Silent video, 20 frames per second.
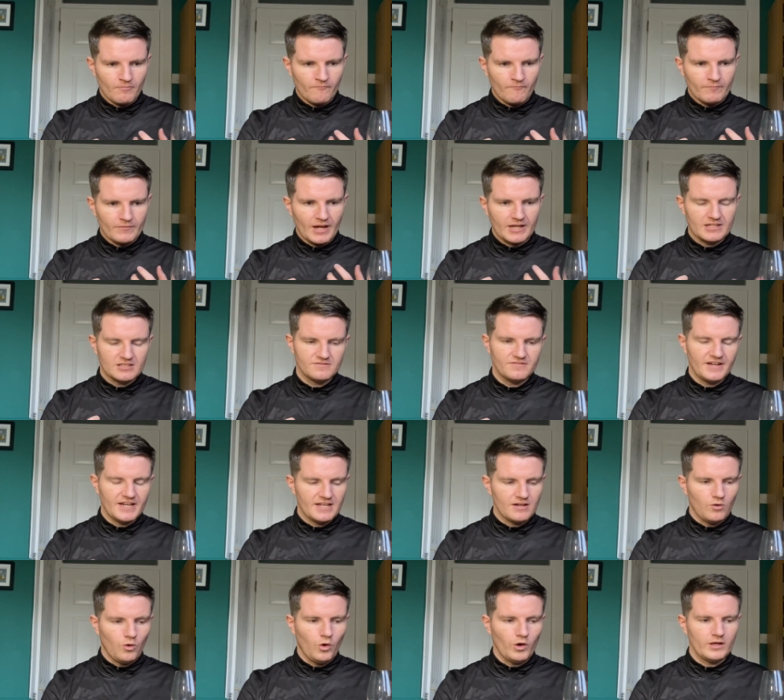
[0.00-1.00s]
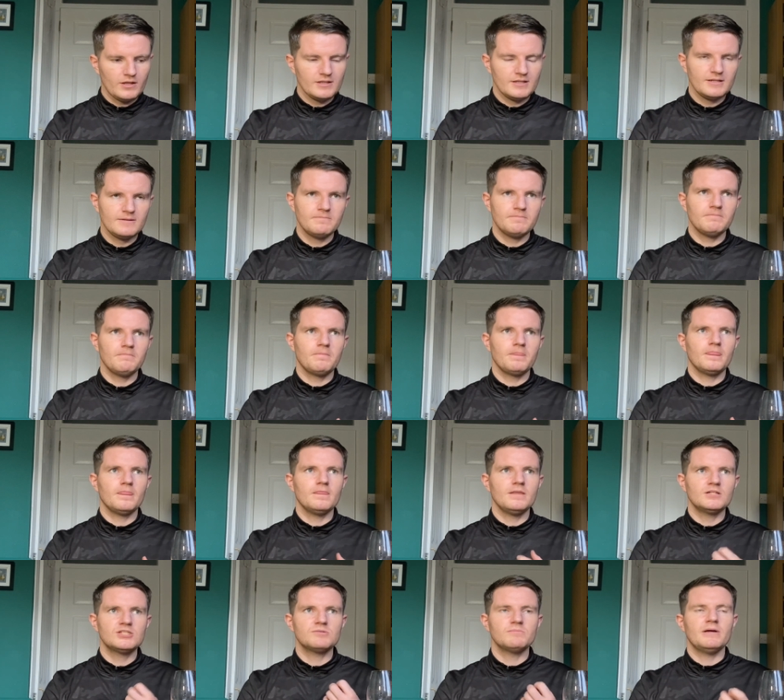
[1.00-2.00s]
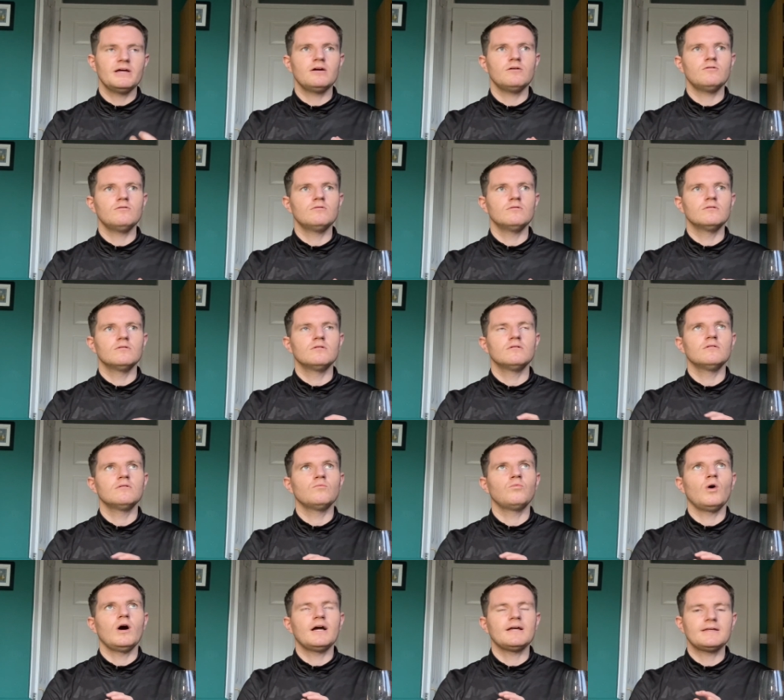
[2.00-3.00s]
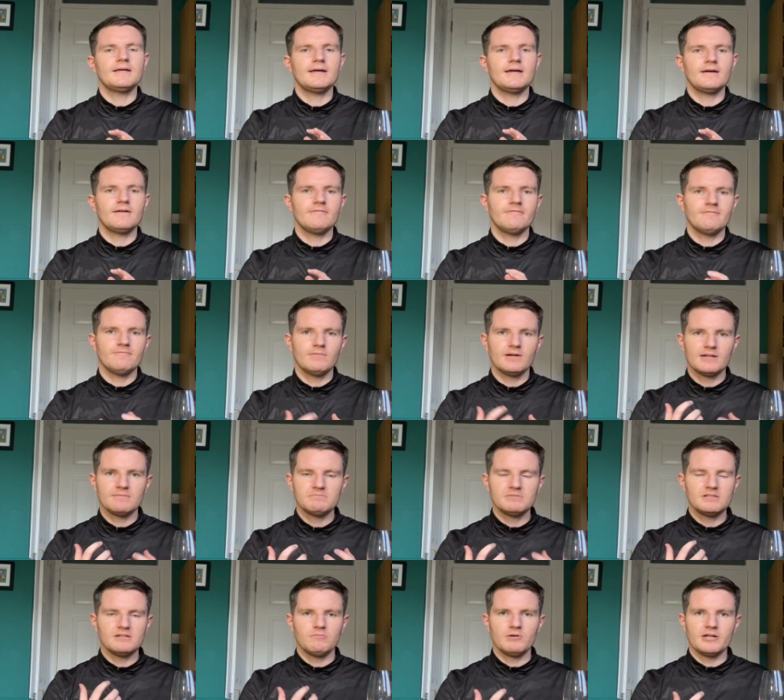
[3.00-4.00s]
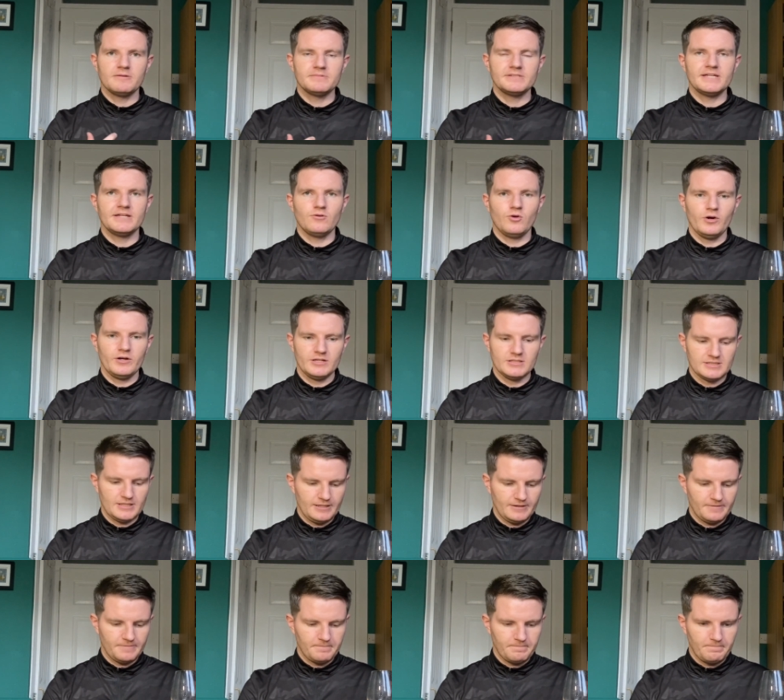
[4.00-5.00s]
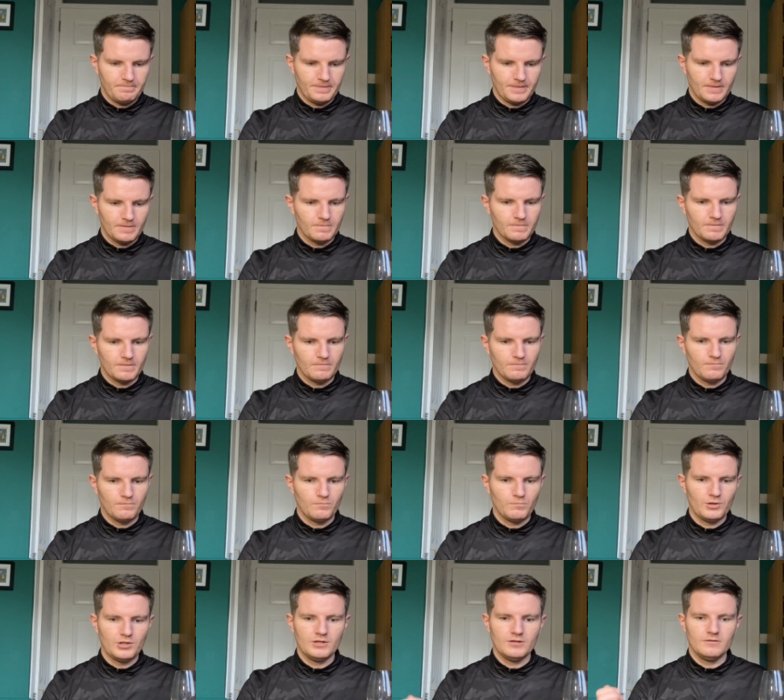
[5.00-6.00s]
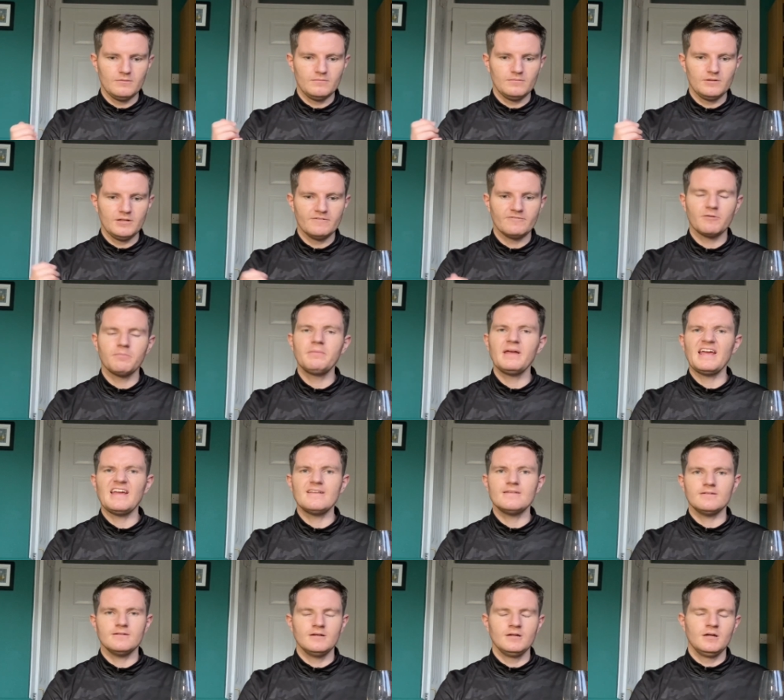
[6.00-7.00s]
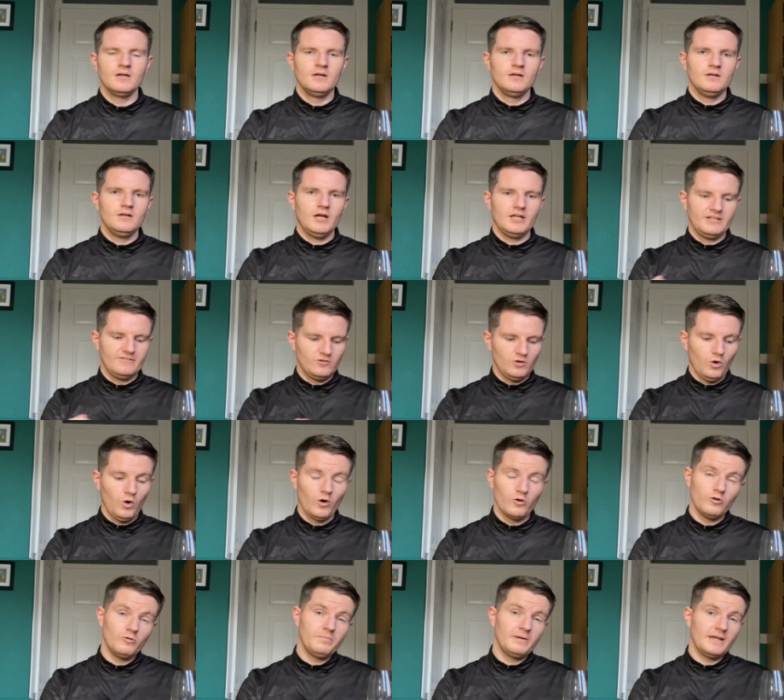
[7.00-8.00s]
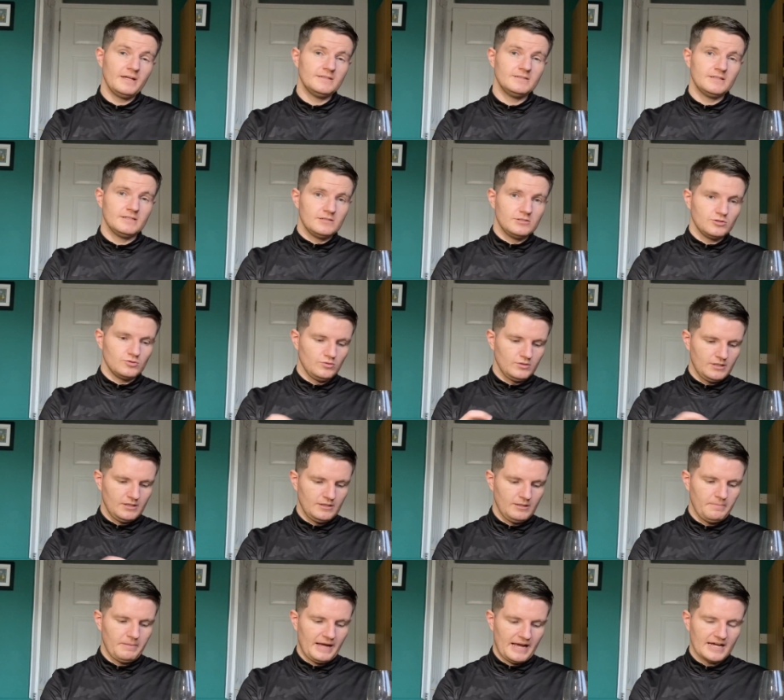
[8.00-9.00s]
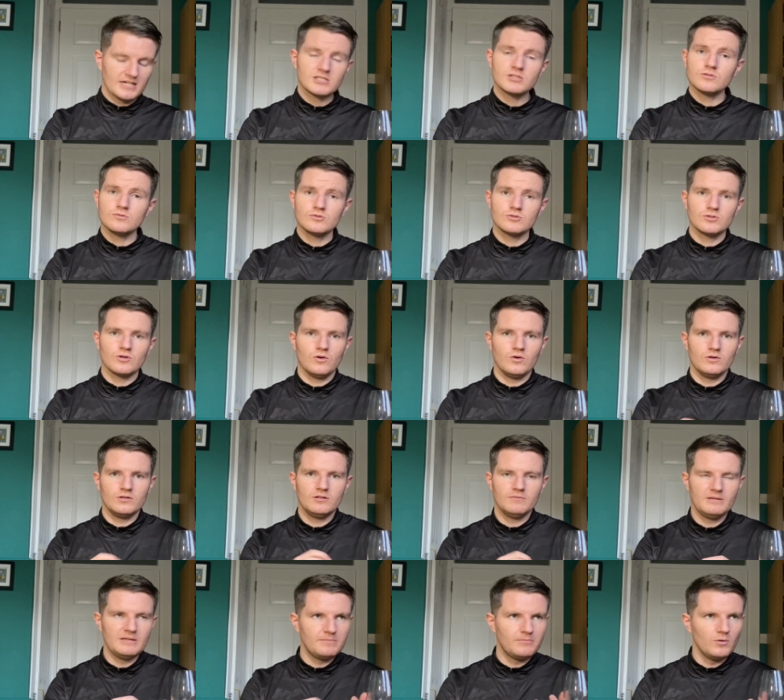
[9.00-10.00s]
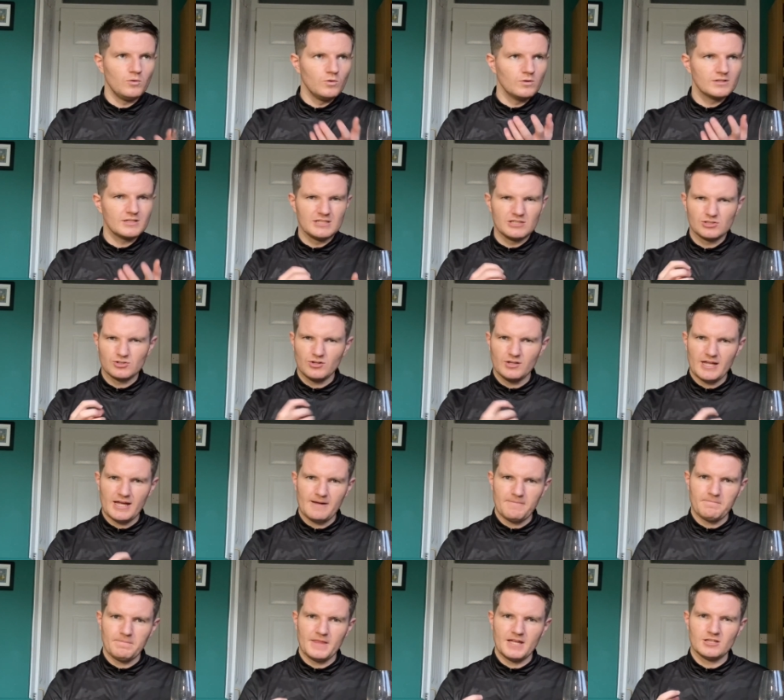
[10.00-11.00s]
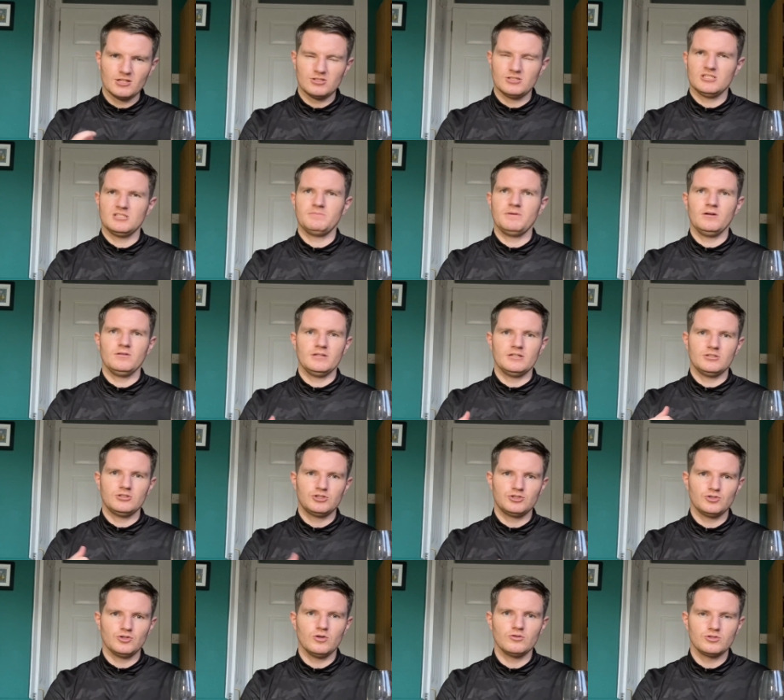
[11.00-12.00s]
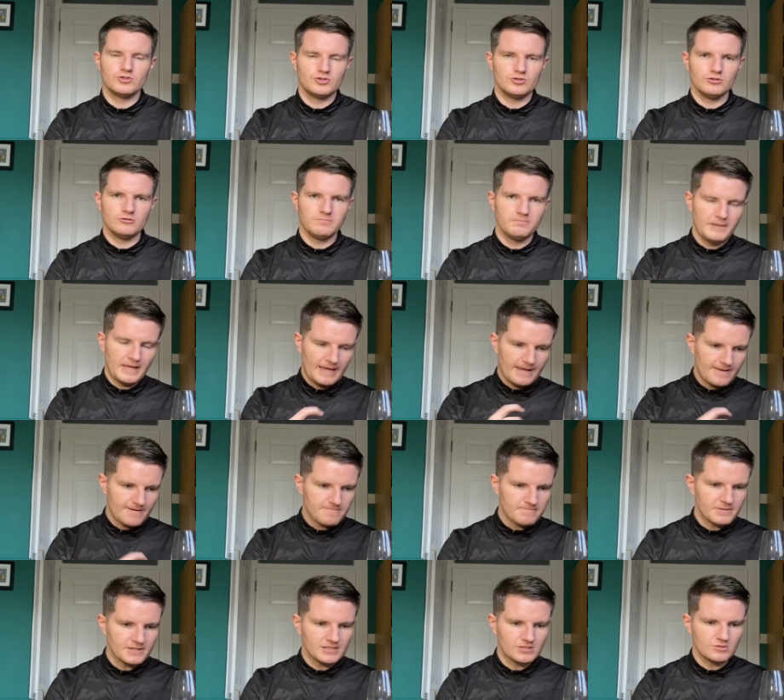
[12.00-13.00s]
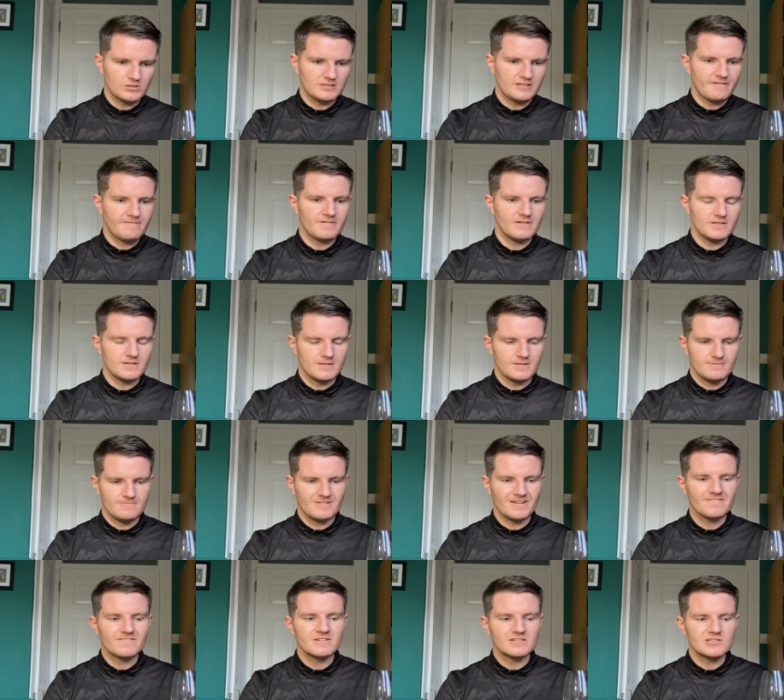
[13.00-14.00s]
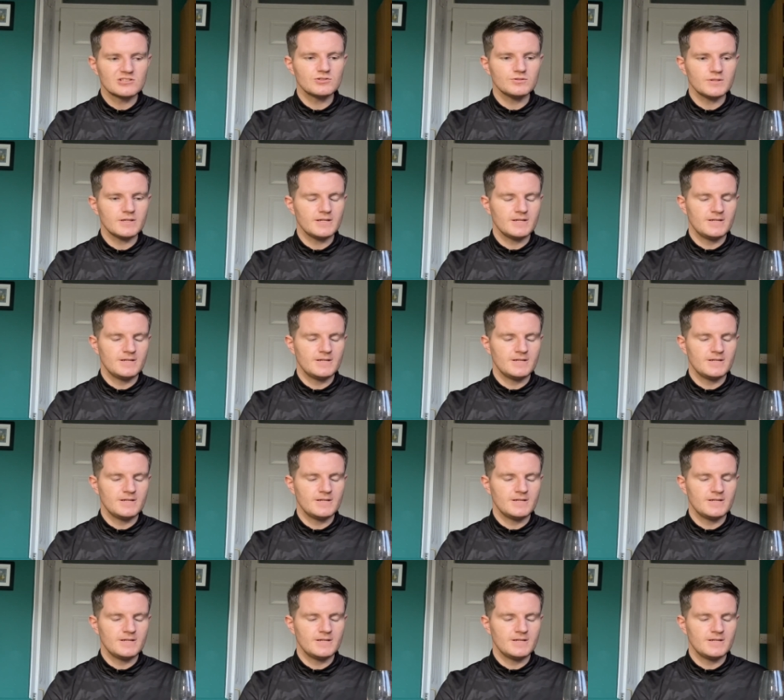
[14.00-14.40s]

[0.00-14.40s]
It's very oily. The smell, what I get when I'm saying oil, is like when you ever paint and you've got oil paintings, you know, the pastels on the wee board, and it's got that. It doesn't smell like strong paint, but it's got difference to it.